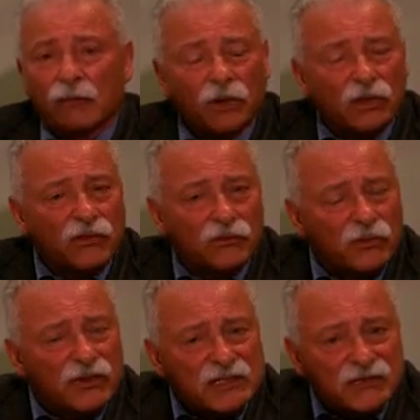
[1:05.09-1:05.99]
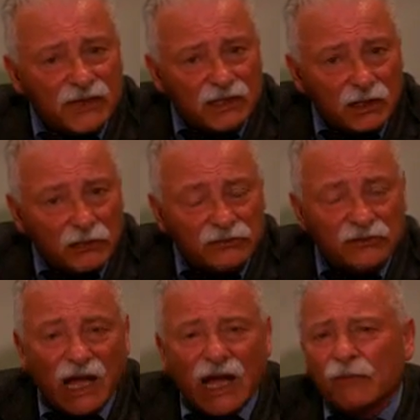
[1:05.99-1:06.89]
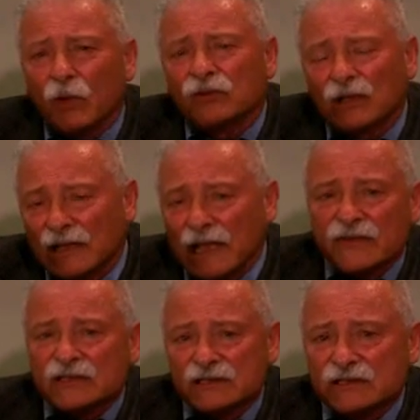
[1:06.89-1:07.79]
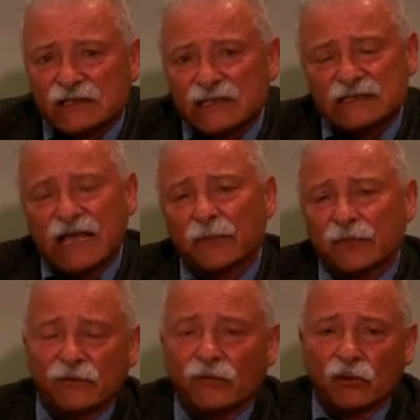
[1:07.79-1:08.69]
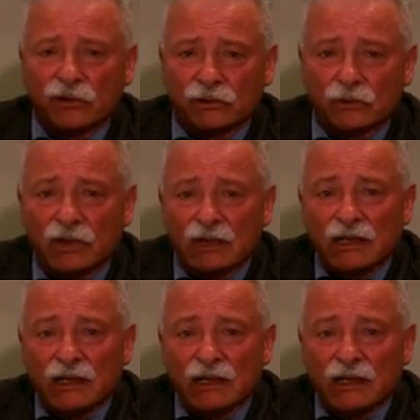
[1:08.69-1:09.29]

But through these videos, I'm going to lay this disease out before you,